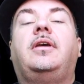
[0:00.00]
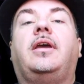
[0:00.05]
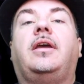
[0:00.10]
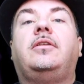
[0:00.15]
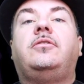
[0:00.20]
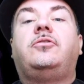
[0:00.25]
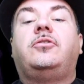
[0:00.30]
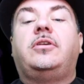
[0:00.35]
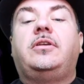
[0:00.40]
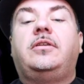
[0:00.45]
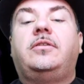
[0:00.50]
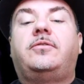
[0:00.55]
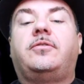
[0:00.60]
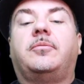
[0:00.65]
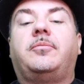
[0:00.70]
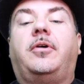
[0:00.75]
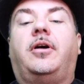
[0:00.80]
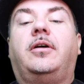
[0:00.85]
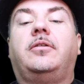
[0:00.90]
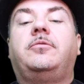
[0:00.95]
and genes
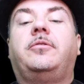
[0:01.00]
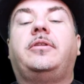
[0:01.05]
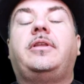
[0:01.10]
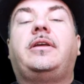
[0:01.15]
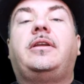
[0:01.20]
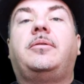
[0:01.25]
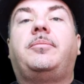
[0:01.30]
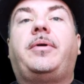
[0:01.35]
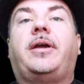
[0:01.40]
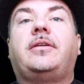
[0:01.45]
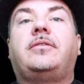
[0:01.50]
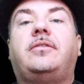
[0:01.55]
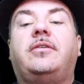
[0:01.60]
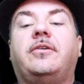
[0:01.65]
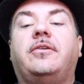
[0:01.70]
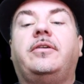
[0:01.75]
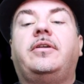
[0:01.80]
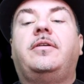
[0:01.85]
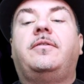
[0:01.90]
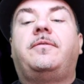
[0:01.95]
from unrelated
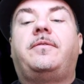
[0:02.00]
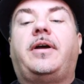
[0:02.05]
bacteria,